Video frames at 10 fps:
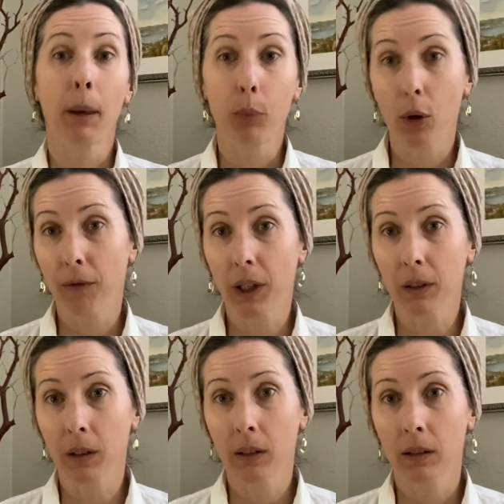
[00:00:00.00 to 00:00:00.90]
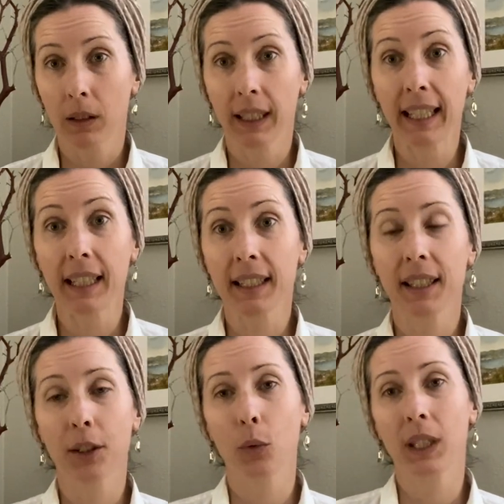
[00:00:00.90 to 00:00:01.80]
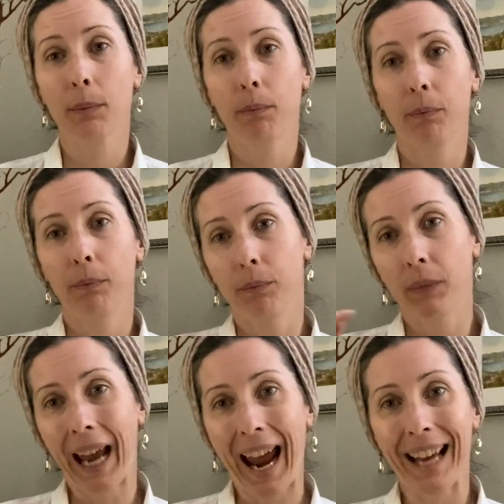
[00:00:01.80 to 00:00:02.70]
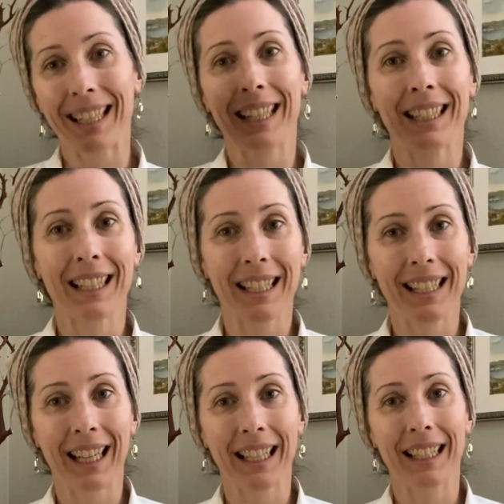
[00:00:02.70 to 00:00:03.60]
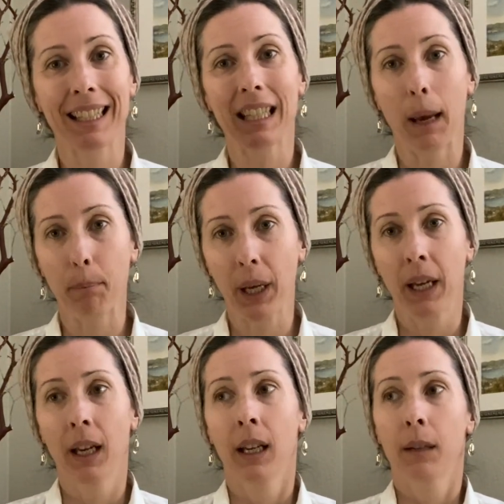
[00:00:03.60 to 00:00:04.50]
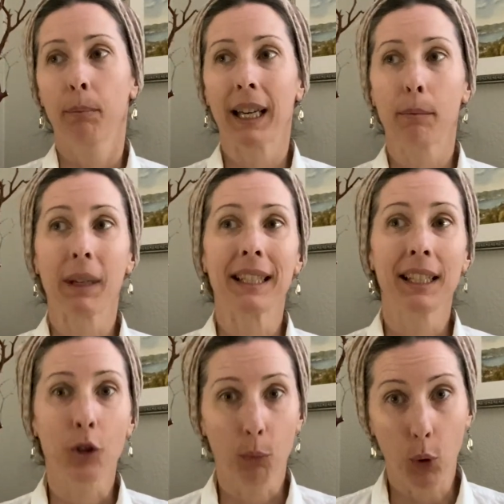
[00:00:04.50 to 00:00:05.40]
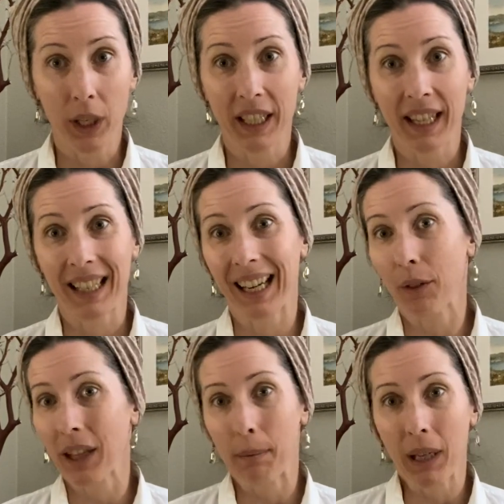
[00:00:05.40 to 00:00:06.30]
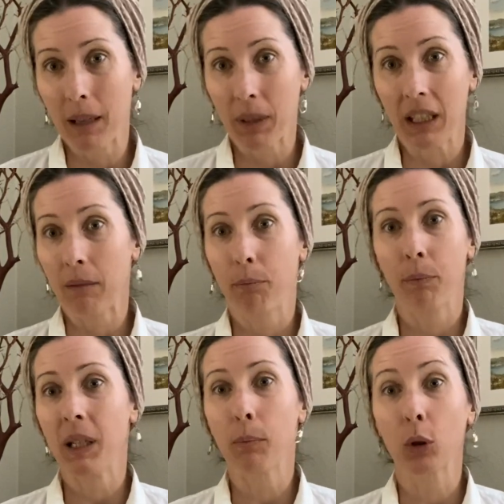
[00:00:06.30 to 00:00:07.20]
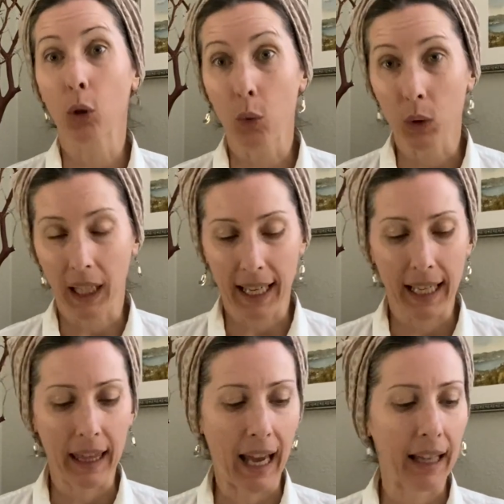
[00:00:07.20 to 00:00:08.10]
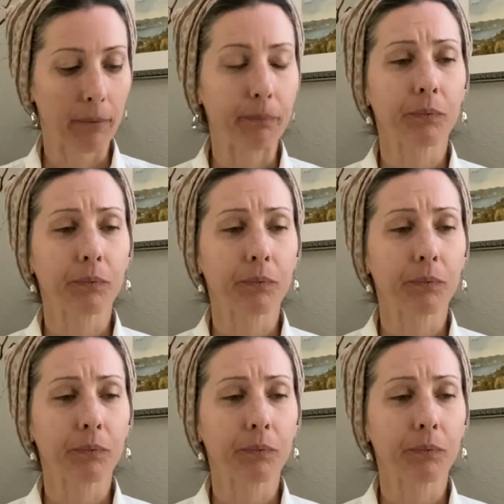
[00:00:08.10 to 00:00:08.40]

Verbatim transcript: my BookFunnel links, so it's adding a, a second step. My, my sister pointed that out, that maybe people don't like that.